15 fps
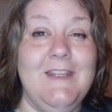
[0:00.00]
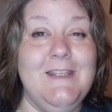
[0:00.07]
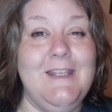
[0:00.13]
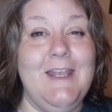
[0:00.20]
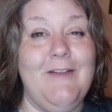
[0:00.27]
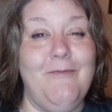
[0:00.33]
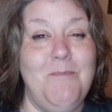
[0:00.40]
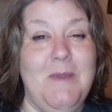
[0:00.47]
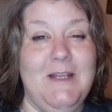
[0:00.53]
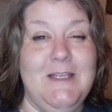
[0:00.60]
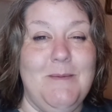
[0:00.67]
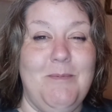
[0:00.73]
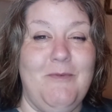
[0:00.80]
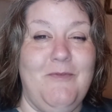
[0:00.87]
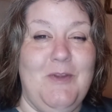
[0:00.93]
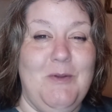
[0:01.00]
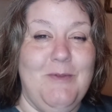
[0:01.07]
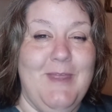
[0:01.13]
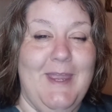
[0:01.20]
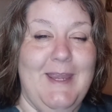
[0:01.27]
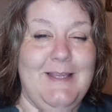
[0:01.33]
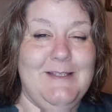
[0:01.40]
did, picked up a few
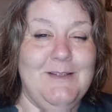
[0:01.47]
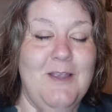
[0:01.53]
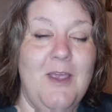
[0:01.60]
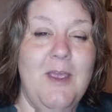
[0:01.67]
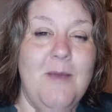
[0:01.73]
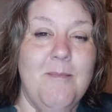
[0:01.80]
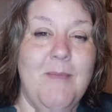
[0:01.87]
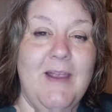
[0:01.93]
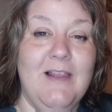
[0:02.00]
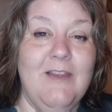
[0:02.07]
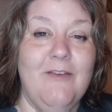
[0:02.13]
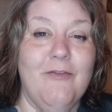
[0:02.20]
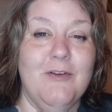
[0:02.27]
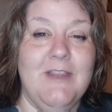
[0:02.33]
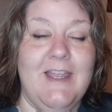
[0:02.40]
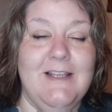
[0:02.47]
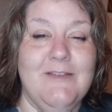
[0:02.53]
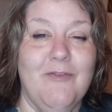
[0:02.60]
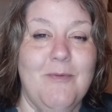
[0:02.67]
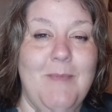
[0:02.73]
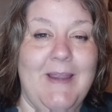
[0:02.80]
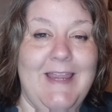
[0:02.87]
things, mainly for things
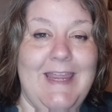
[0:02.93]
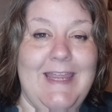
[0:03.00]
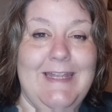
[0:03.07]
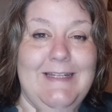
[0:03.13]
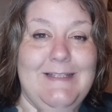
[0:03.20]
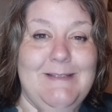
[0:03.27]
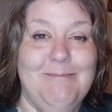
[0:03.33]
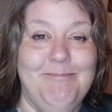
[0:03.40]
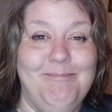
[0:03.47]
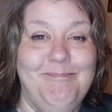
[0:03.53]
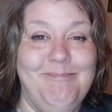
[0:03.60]
for my kids